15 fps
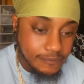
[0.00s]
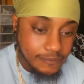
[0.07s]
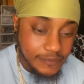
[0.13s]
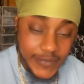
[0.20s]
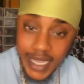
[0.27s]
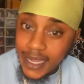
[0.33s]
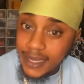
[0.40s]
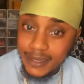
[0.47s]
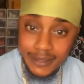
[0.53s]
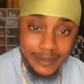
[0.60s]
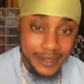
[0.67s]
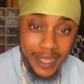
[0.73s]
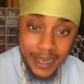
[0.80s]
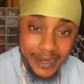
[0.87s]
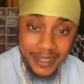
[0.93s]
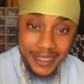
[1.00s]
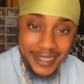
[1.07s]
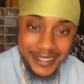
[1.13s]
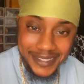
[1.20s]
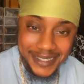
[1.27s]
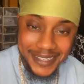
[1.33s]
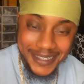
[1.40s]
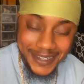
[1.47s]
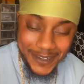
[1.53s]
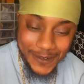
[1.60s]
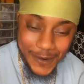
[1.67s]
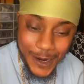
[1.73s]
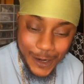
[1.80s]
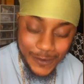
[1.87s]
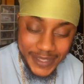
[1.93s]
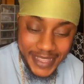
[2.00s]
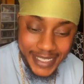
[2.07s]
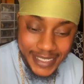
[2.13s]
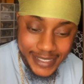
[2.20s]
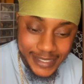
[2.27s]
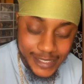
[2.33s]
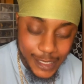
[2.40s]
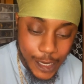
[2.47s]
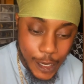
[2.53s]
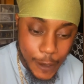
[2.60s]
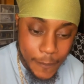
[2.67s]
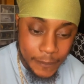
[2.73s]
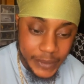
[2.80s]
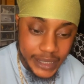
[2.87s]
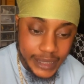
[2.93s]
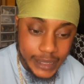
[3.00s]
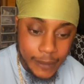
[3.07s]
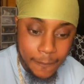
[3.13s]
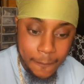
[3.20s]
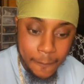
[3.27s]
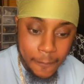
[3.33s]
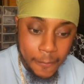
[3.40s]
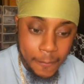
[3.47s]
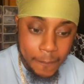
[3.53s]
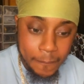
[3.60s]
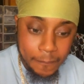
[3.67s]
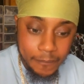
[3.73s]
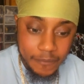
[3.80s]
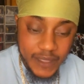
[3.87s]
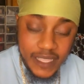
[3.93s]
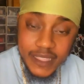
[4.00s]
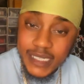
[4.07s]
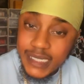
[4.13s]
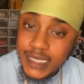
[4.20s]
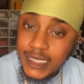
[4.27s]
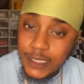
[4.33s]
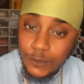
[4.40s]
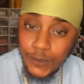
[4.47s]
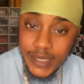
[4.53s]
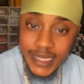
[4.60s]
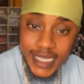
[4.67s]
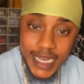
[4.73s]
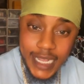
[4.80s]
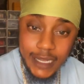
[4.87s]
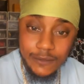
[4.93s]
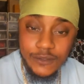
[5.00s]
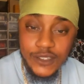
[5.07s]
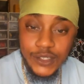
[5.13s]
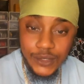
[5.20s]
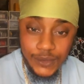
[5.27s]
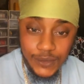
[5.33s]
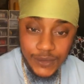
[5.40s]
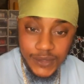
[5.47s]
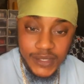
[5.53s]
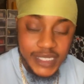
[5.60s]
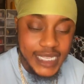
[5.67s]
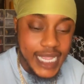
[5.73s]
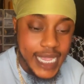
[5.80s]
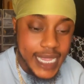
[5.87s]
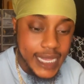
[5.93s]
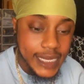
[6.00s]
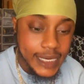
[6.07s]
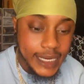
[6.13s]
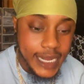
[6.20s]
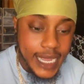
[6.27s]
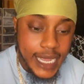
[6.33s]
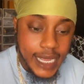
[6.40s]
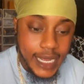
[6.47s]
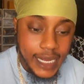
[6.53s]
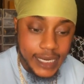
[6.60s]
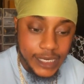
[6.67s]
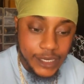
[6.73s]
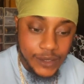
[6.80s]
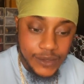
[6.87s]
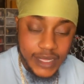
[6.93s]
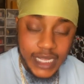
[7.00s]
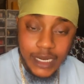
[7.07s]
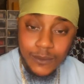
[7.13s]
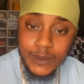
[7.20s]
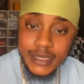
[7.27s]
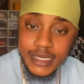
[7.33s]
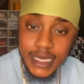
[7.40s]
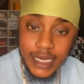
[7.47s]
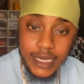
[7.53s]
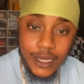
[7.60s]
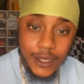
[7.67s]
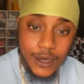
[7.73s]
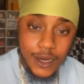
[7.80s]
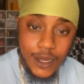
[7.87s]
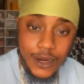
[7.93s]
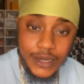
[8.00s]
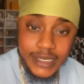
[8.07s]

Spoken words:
Yeah, a lot of things can go wrong with this. But this is the one that I've chosen, and I know that it would take a longer